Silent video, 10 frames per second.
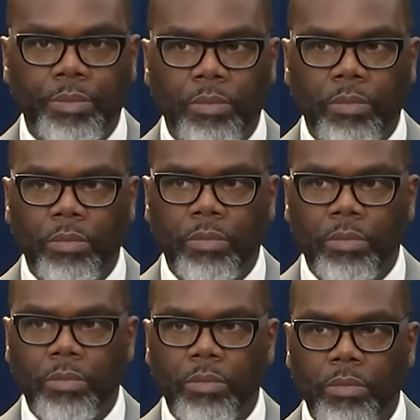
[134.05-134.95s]

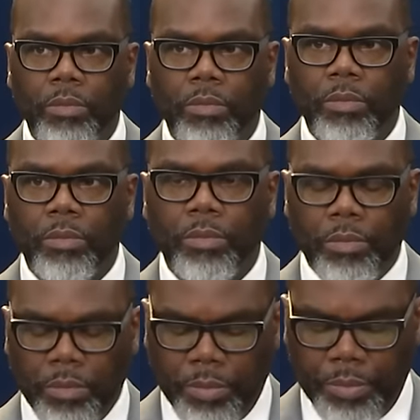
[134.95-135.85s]

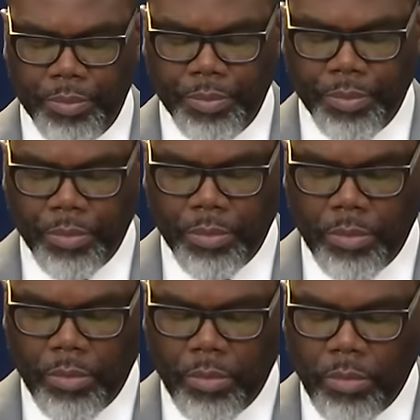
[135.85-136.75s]

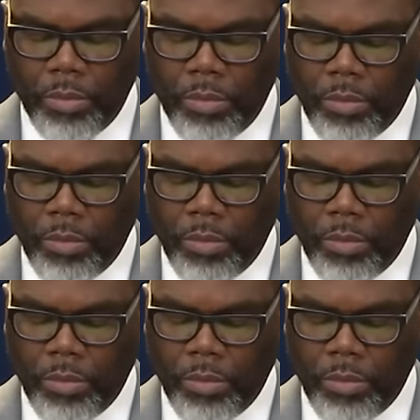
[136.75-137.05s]
(silence)